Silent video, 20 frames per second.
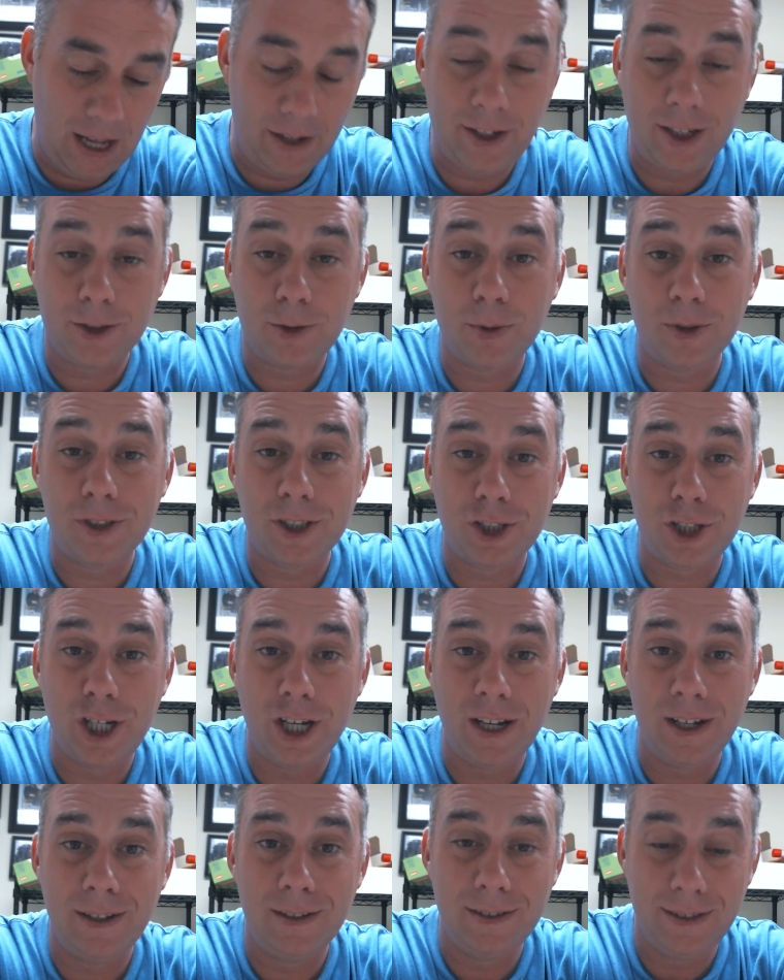I'm not supposed to
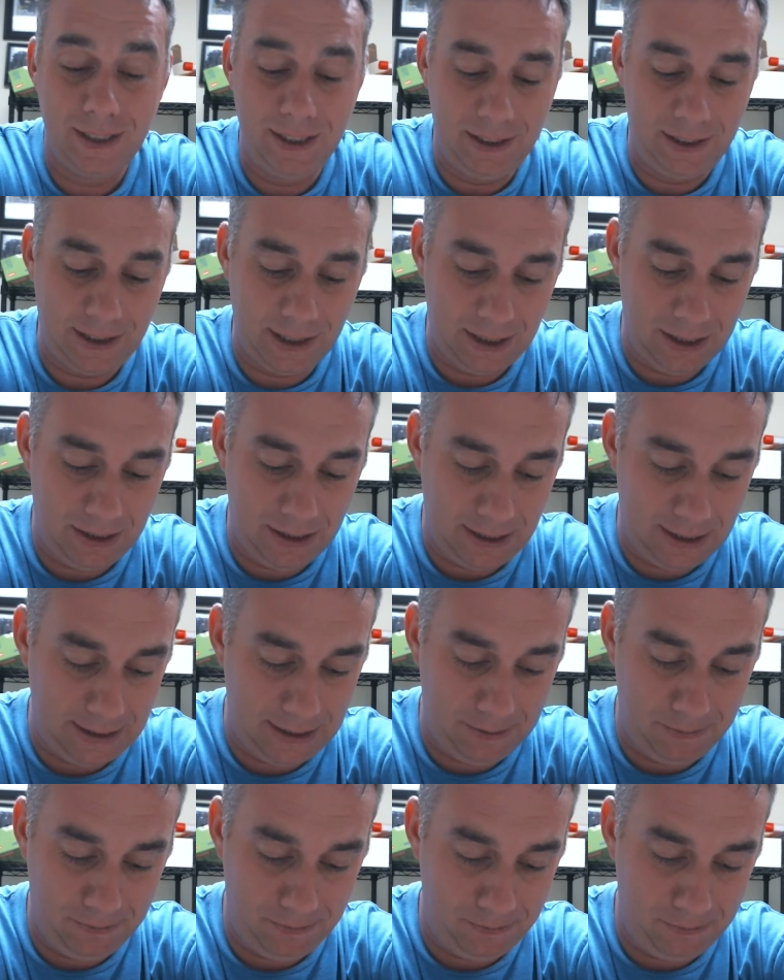share. He says,
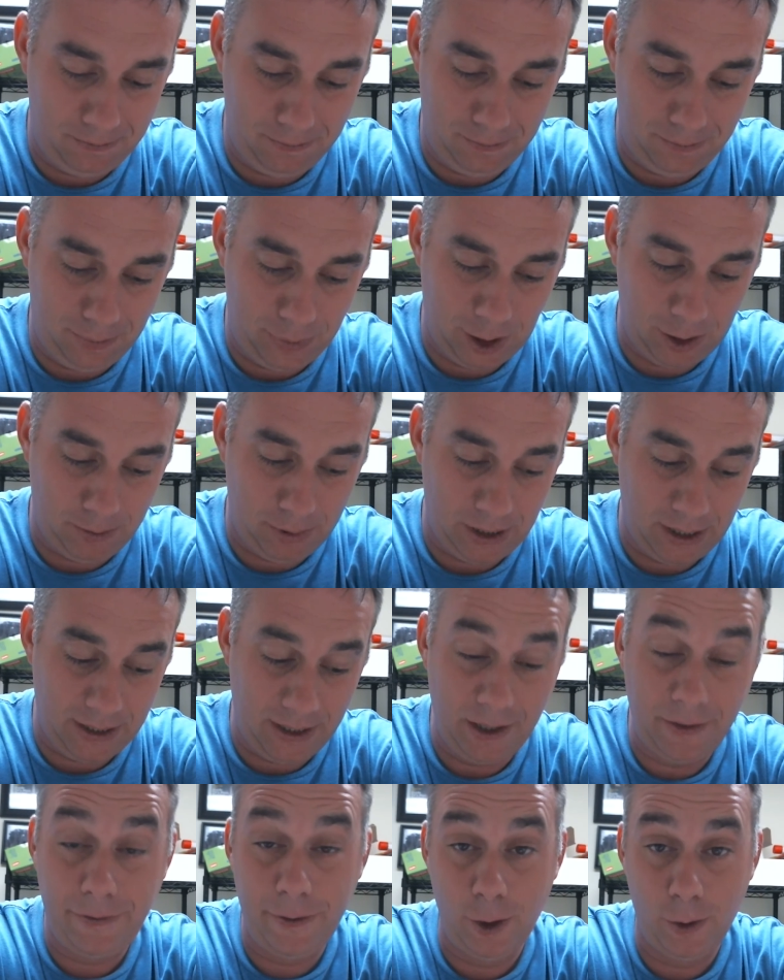um, blah
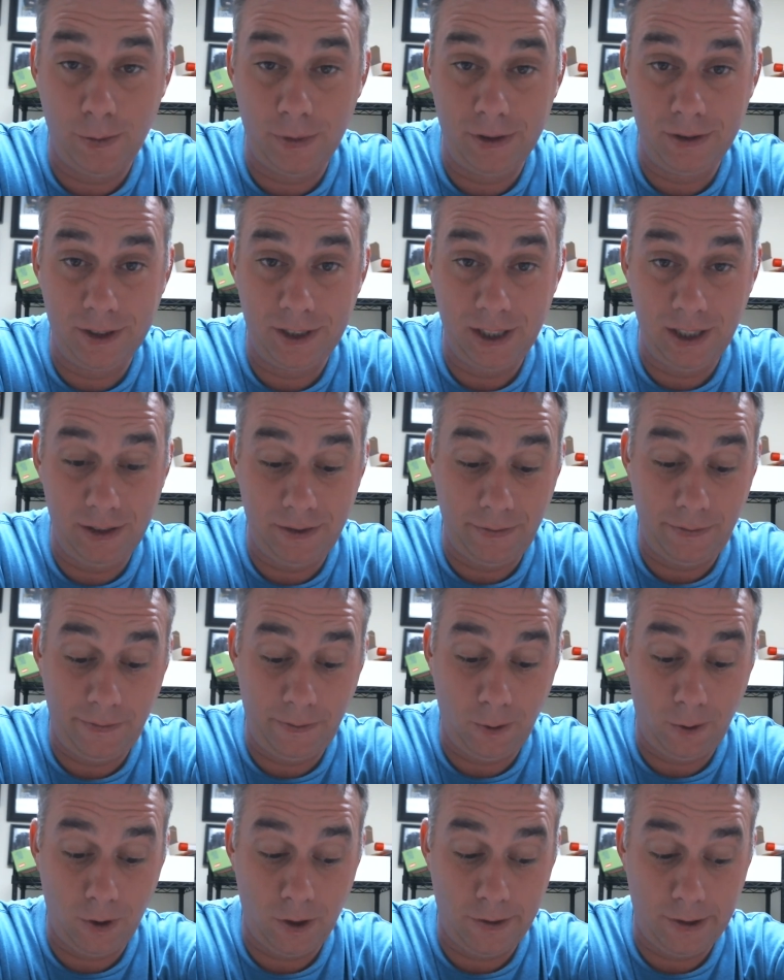blah, they're filming season
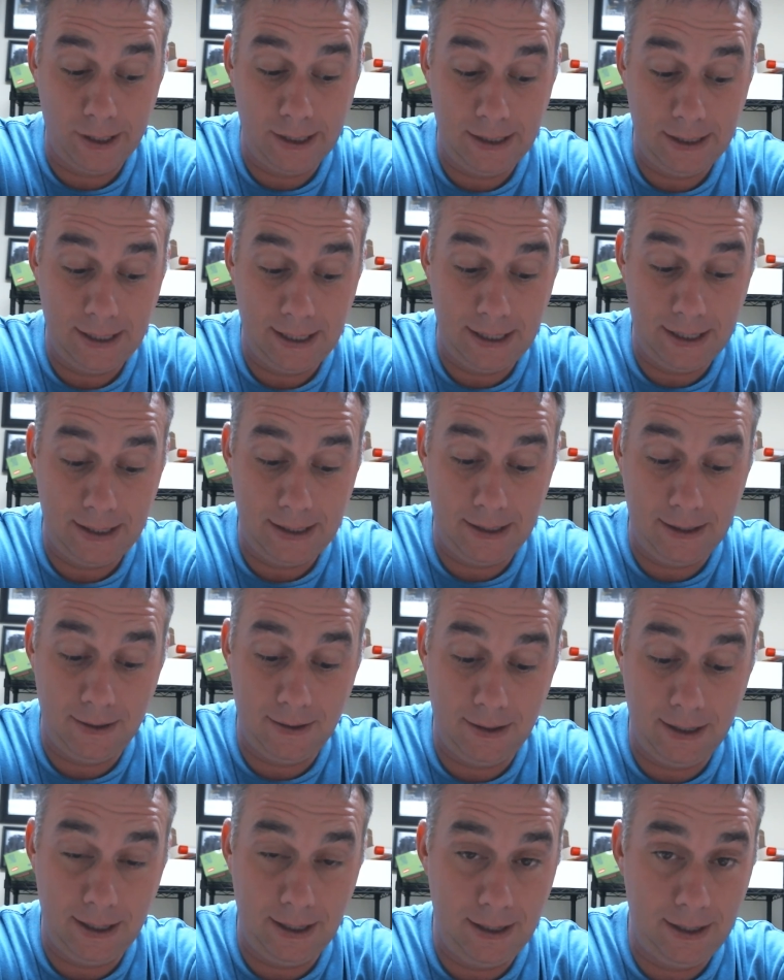4 right
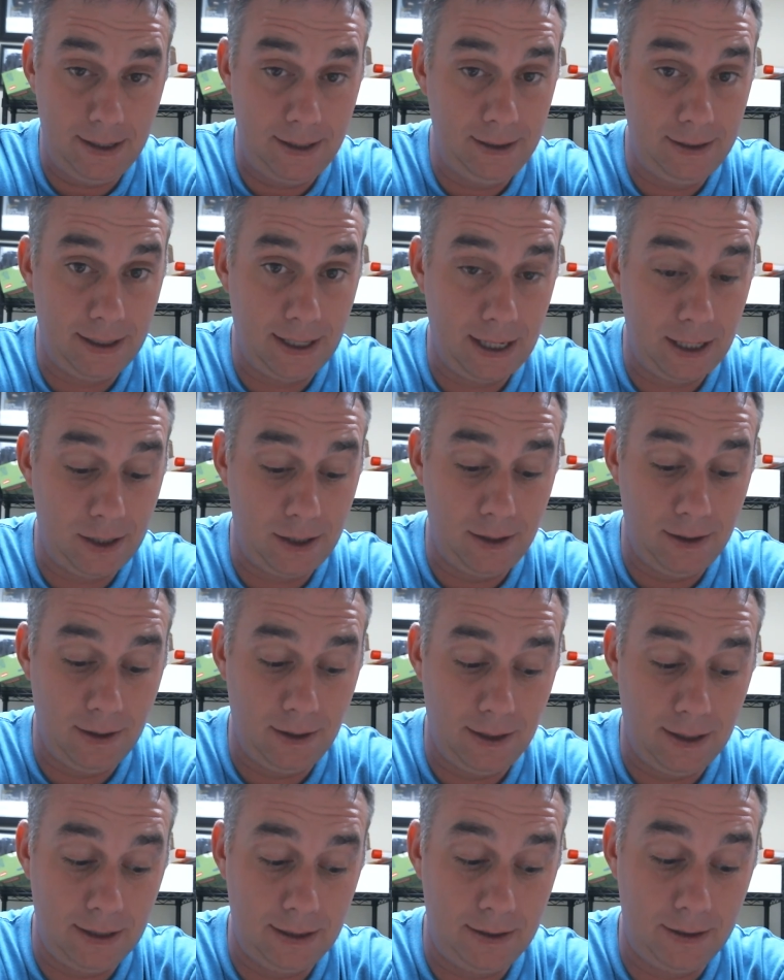now, and he's
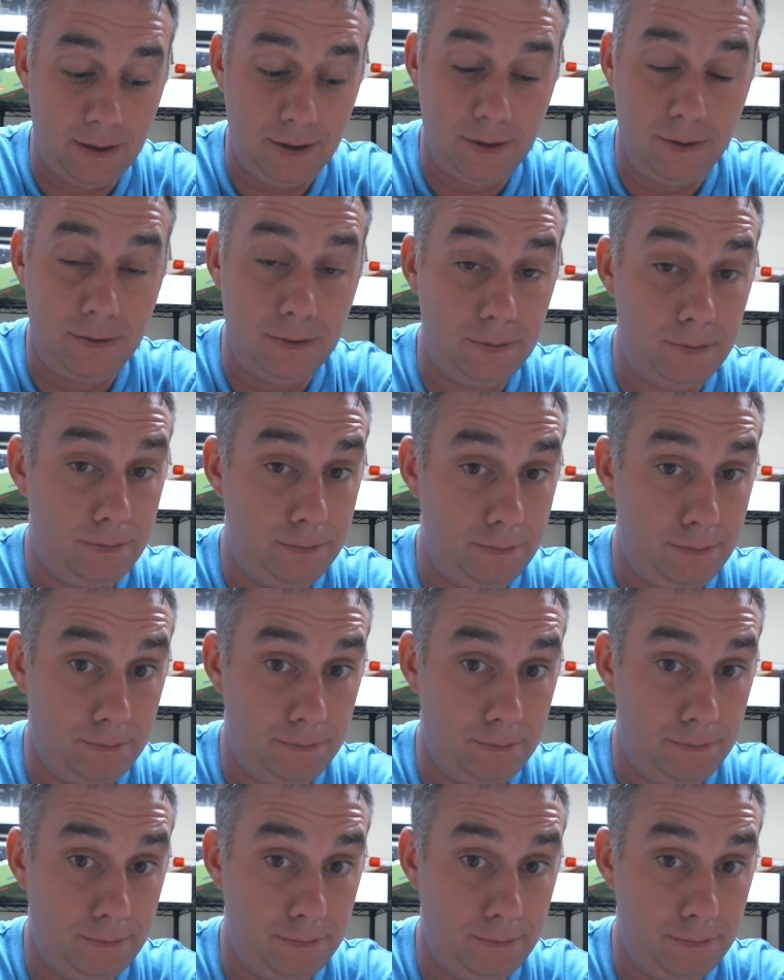catching lots of